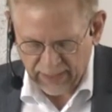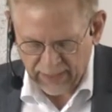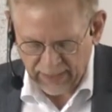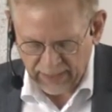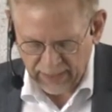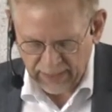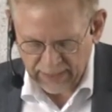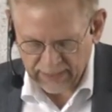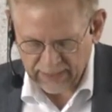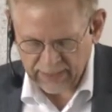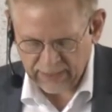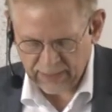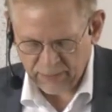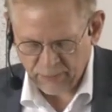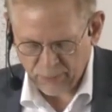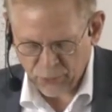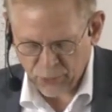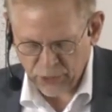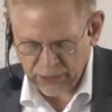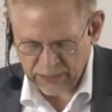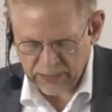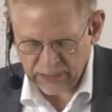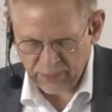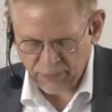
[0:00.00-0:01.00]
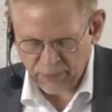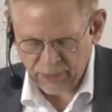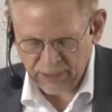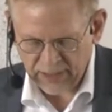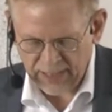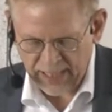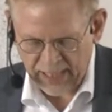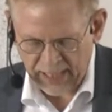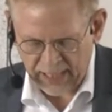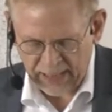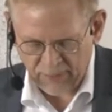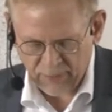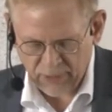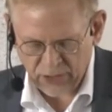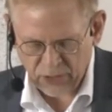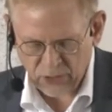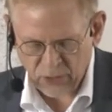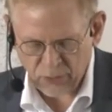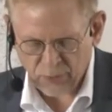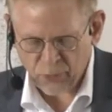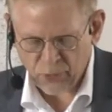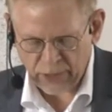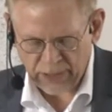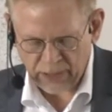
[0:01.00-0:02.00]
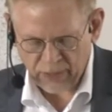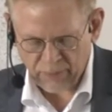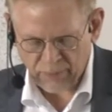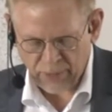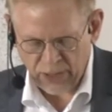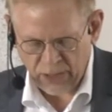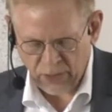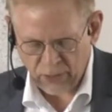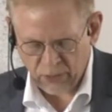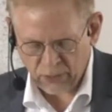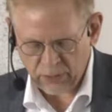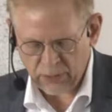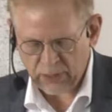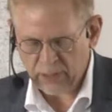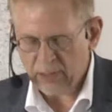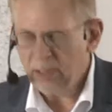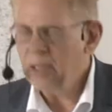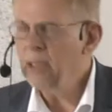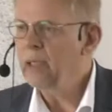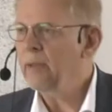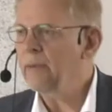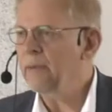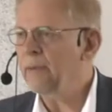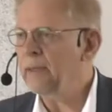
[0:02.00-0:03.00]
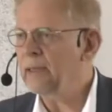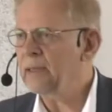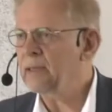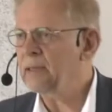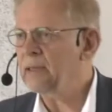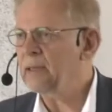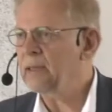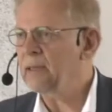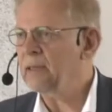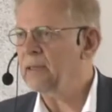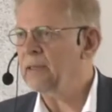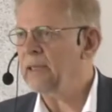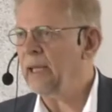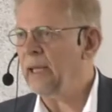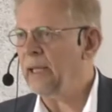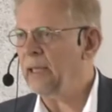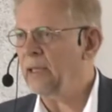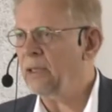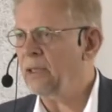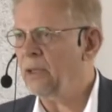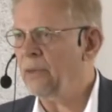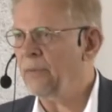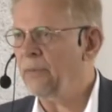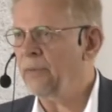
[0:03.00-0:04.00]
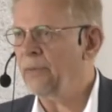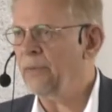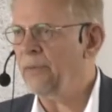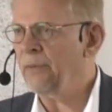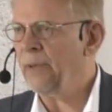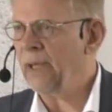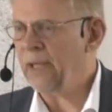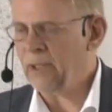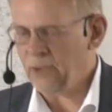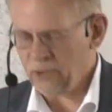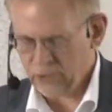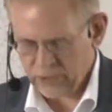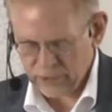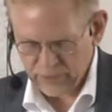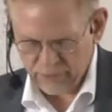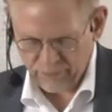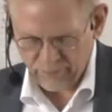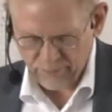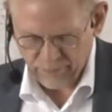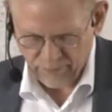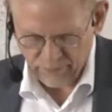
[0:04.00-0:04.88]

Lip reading: is in principle able to bring about this state of affairs.